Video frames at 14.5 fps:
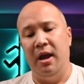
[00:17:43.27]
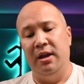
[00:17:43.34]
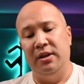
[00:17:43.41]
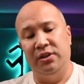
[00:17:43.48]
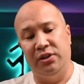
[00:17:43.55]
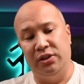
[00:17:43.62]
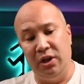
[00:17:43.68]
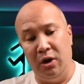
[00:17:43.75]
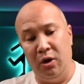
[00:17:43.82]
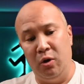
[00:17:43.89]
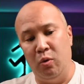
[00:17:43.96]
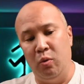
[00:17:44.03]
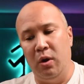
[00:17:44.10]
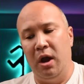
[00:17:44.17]

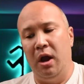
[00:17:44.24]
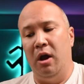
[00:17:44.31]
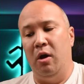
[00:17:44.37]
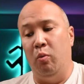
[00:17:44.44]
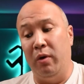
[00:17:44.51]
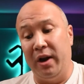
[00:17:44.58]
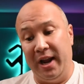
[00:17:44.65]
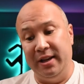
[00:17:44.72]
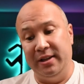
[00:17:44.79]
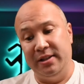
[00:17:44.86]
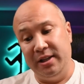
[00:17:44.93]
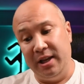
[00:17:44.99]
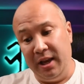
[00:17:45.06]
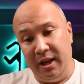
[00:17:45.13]
So what I
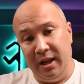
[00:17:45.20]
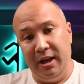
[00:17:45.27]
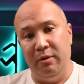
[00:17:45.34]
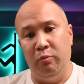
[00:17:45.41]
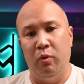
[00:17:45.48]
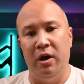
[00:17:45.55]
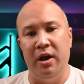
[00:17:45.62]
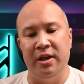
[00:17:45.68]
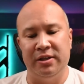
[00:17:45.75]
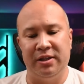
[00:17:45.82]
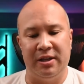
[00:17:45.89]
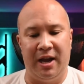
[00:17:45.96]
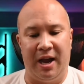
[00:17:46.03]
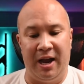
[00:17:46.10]
did
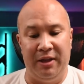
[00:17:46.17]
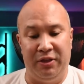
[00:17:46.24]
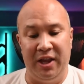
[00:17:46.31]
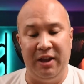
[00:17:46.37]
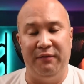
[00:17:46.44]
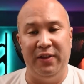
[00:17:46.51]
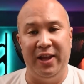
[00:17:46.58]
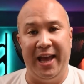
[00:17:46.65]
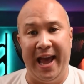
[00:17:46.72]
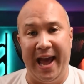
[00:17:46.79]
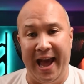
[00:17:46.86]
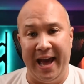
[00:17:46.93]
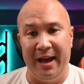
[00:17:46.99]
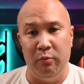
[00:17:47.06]
was I thankfully
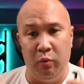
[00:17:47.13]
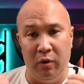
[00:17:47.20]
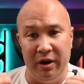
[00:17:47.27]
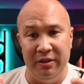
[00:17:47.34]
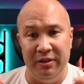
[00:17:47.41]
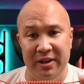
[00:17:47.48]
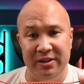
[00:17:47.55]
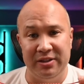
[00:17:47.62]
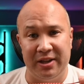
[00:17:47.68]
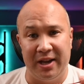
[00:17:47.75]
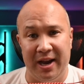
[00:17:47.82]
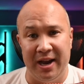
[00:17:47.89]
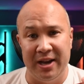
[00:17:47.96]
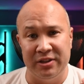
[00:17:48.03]
had one of these
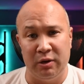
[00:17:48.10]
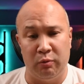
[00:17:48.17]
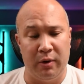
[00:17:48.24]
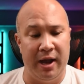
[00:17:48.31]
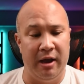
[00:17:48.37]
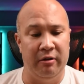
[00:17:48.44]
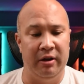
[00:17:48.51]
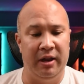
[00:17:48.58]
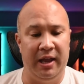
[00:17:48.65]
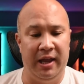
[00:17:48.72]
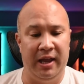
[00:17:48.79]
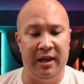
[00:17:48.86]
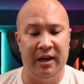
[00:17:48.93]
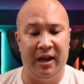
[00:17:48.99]
guys around,
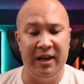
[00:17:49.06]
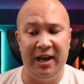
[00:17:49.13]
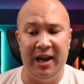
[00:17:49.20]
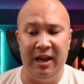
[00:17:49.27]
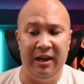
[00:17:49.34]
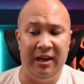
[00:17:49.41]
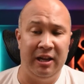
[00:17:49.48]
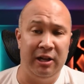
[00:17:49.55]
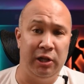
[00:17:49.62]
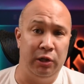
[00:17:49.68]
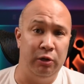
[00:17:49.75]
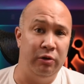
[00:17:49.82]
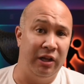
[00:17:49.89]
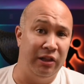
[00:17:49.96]
and I'm gonna
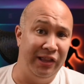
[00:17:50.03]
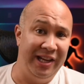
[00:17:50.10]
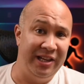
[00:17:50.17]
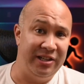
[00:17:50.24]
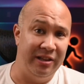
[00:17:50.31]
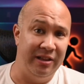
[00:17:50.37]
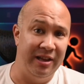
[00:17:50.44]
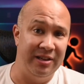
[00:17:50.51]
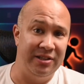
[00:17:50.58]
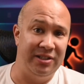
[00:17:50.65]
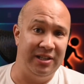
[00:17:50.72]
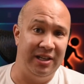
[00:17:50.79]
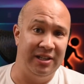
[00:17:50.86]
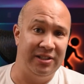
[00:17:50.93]
include a link to
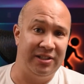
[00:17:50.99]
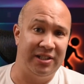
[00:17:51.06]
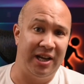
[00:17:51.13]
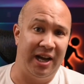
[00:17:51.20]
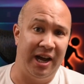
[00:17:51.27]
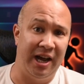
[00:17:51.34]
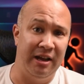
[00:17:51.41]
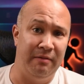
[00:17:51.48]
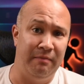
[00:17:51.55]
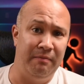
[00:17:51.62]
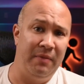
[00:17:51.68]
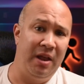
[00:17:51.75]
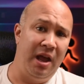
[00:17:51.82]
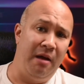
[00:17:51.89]
this inside
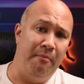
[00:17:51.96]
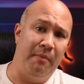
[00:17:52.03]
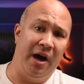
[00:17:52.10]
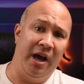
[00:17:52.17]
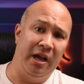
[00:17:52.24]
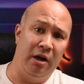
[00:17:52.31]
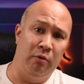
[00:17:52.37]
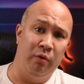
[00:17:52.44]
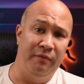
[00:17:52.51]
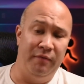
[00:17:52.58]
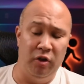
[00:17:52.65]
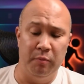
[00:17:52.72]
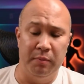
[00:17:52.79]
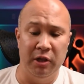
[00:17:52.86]
my
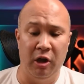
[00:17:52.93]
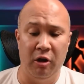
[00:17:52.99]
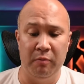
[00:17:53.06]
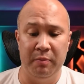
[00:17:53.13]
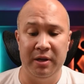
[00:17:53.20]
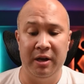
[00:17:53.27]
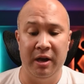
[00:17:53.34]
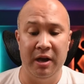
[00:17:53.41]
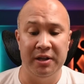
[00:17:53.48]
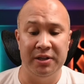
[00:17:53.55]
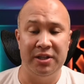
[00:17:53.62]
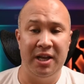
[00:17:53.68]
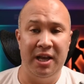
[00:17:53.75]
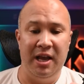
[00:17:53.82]
review below,
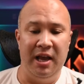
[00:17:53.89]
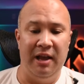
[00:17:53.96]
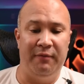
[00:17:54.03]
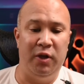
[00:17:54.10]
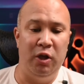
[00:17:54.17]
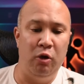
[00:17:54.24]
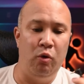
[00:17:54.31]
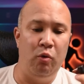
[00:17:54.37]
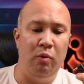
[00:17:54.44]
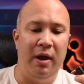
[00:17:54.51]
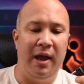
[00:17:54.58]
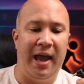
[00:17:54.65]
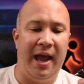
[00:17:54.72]
because if you